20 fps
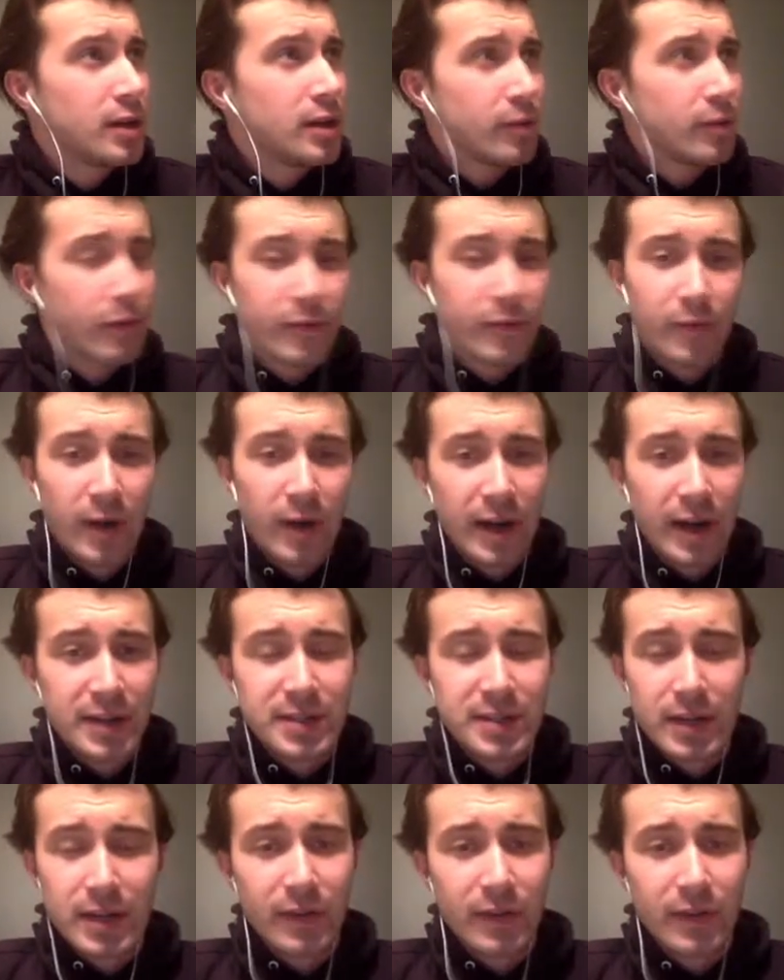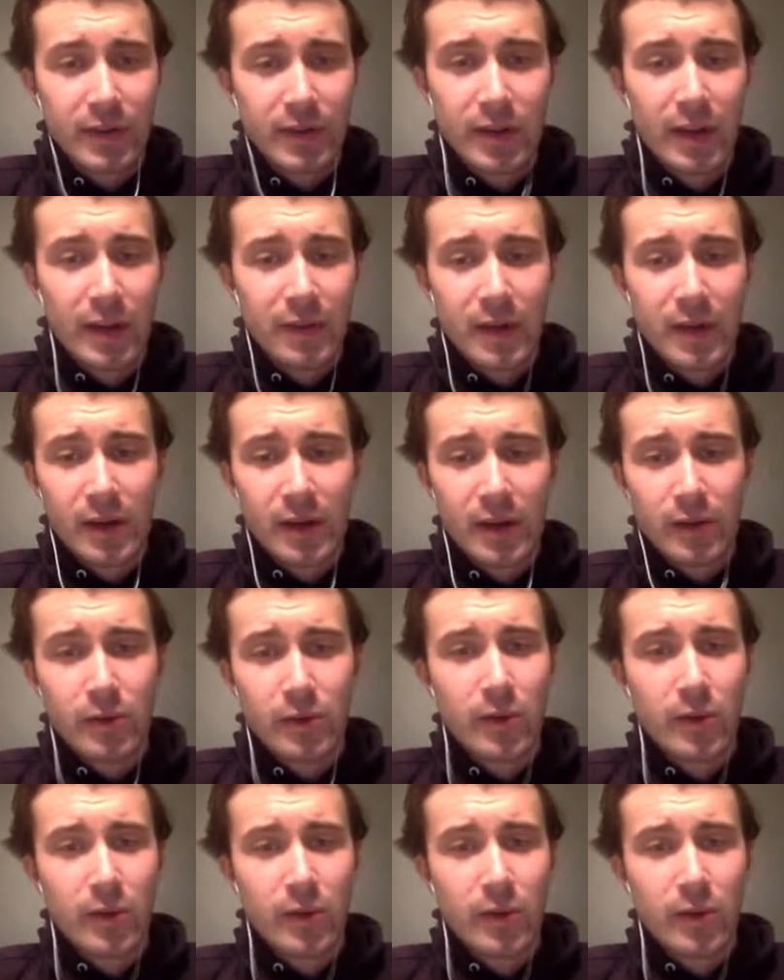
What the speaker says: roof racks, everything like that, it all